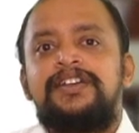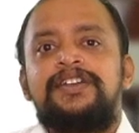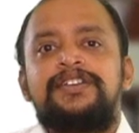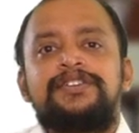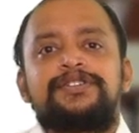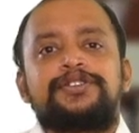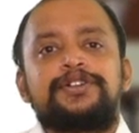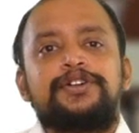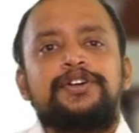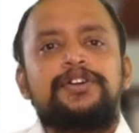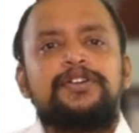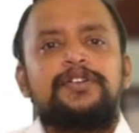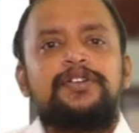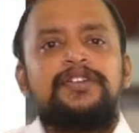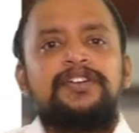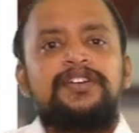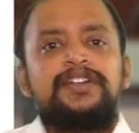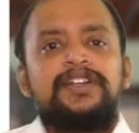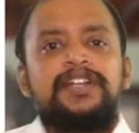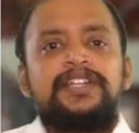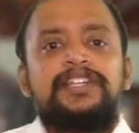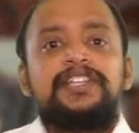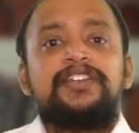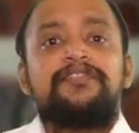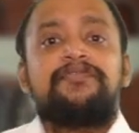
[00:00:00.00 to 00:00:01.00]

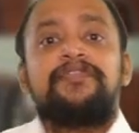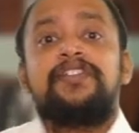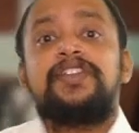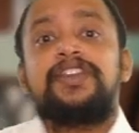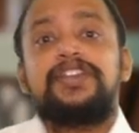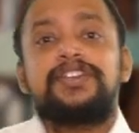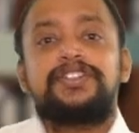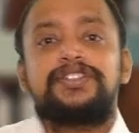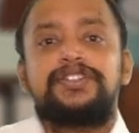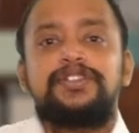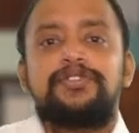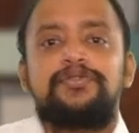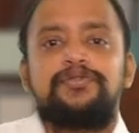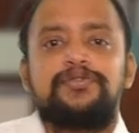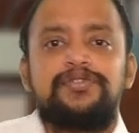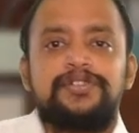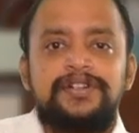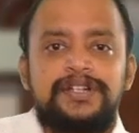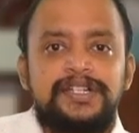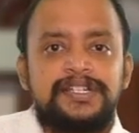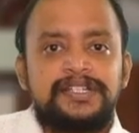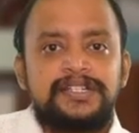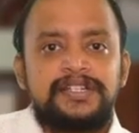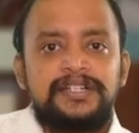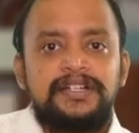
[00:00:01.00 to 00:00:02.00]
so the finished
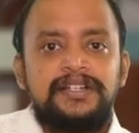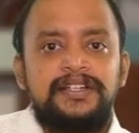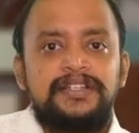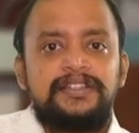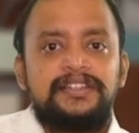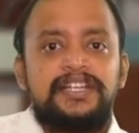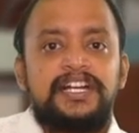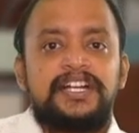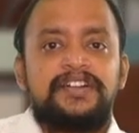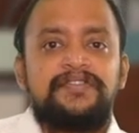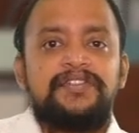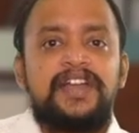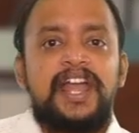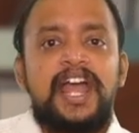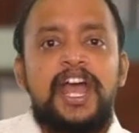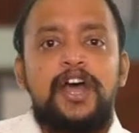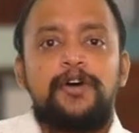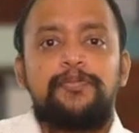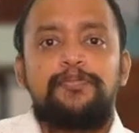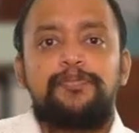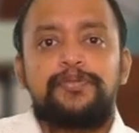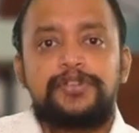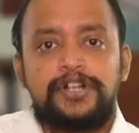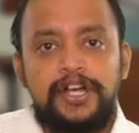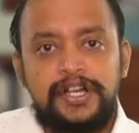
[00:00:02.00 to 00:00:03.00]
goods that we
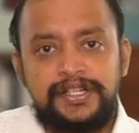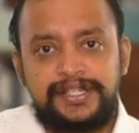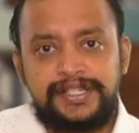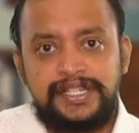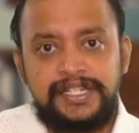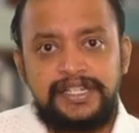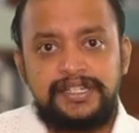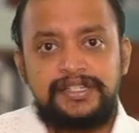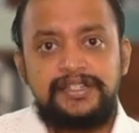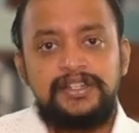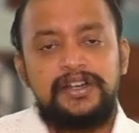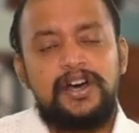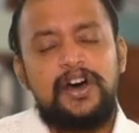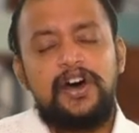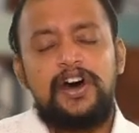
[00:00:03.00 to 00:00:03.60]
have processed